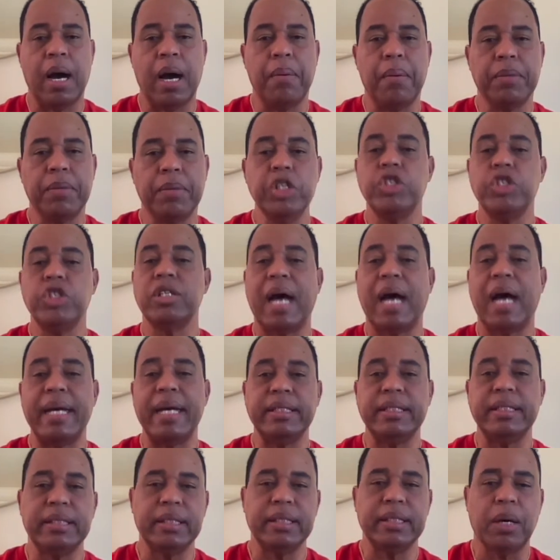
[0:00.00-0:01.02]
Each
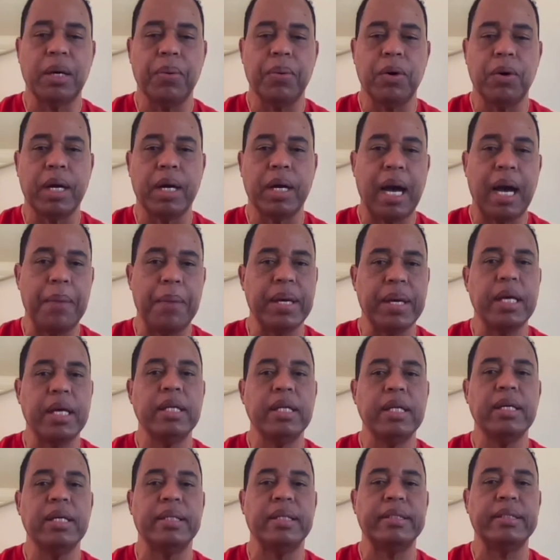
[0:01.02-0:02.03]
night they will come
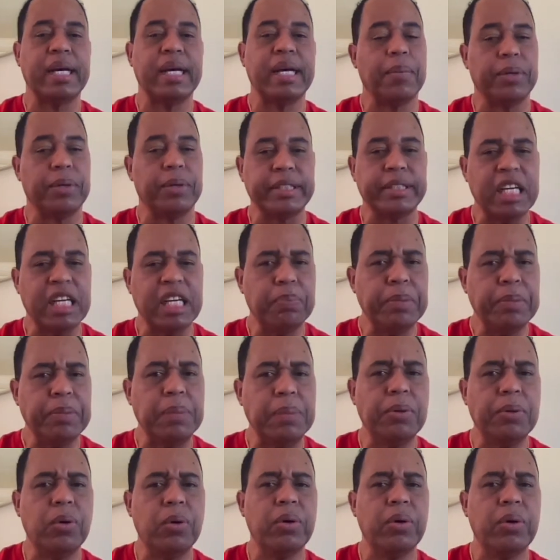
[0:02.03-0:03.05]
in and take about 10
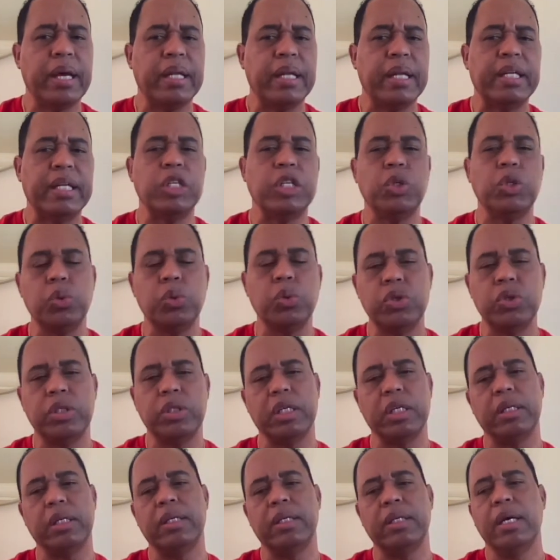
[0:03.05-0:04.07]
people, and they use
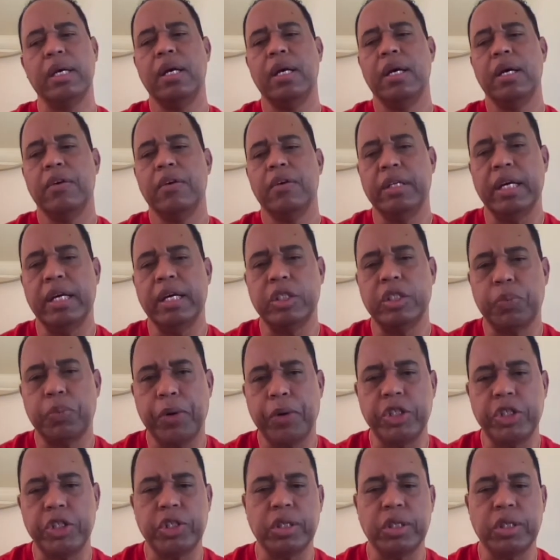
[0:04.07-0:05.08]
the
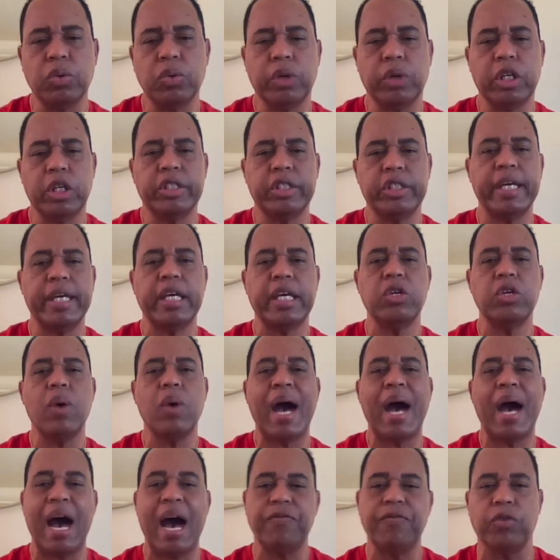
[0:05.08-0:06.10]
expression, "We are taking you
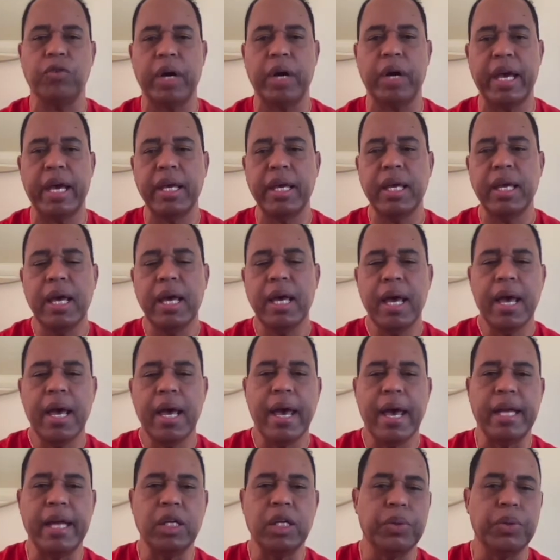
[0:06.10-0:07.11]
halfway,"
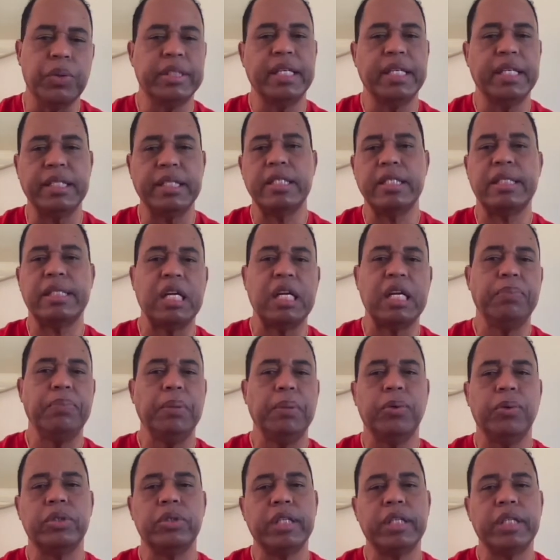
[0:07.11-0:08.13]
and they will take these 10
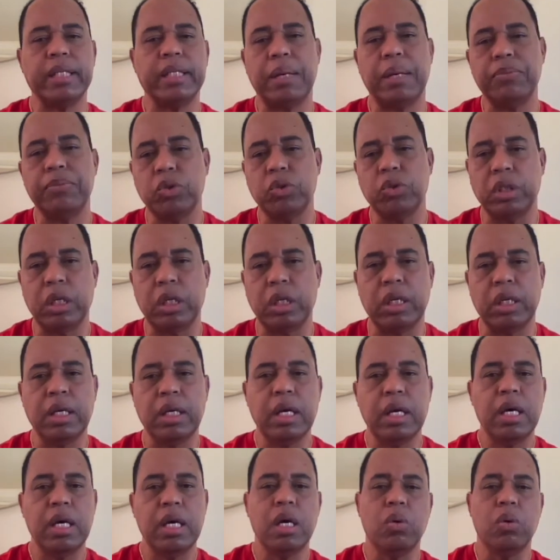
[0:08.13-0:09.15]
people, take them to the
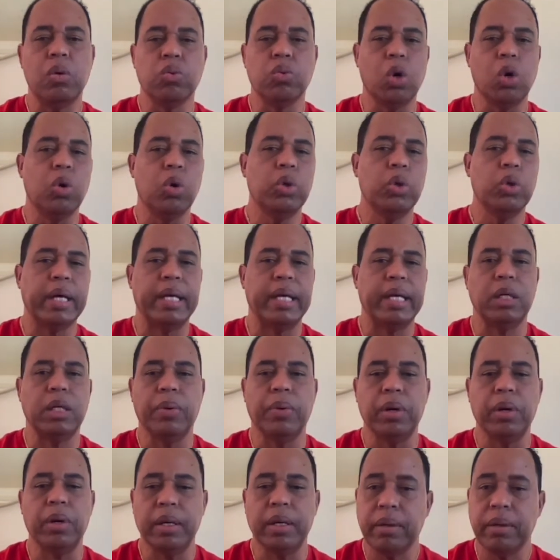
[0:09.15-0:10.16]
road, and they
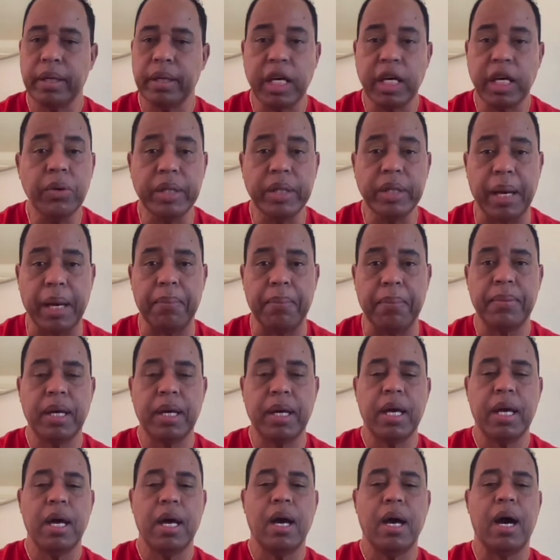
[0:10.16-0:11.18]
will kill them.
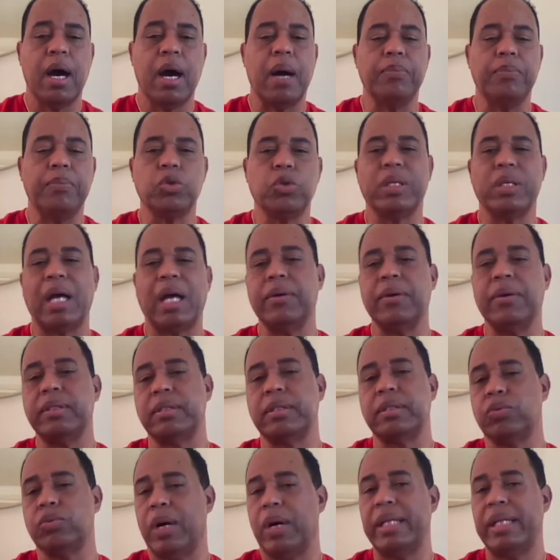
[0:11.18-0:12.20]
So that
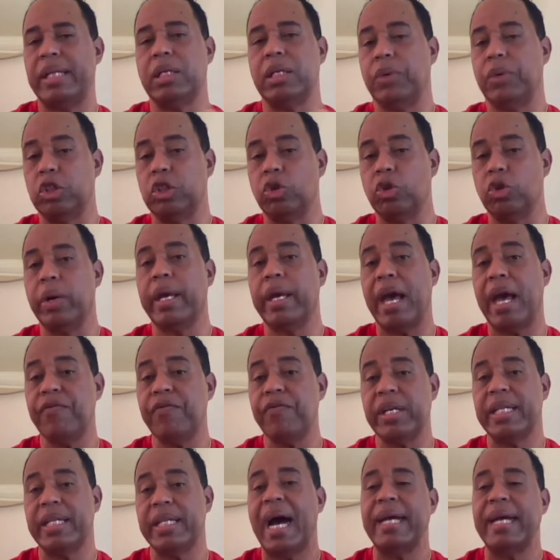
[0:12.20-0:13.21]
was what they were doing
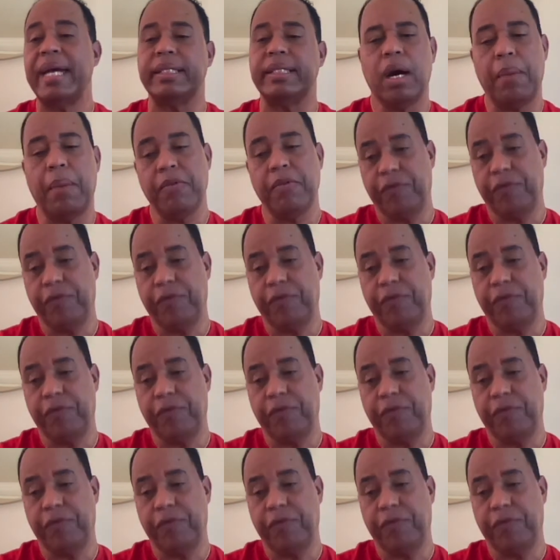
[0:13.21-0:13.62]
every night.